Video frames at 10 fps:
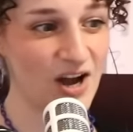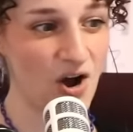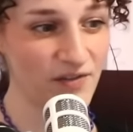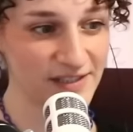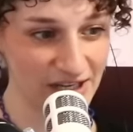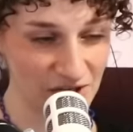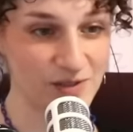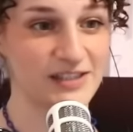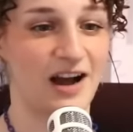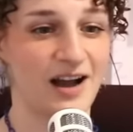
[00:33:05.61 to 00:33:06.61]
all of a sudden you
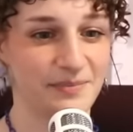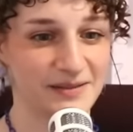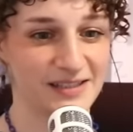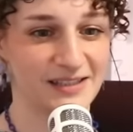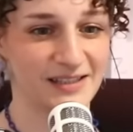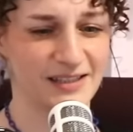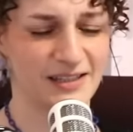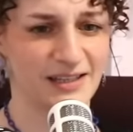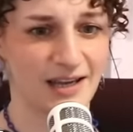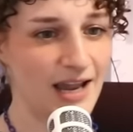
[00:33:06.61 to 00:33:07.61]
stopped
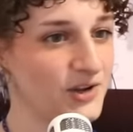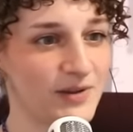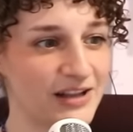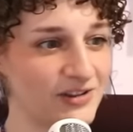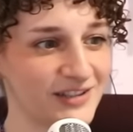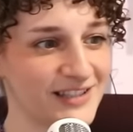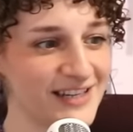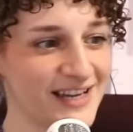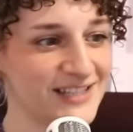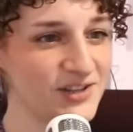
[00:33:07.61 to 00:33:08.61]
and you like looked at
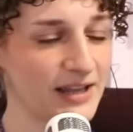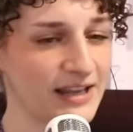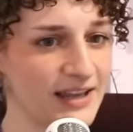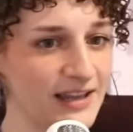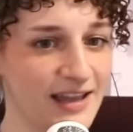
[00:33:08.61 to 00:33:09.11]
us and you're like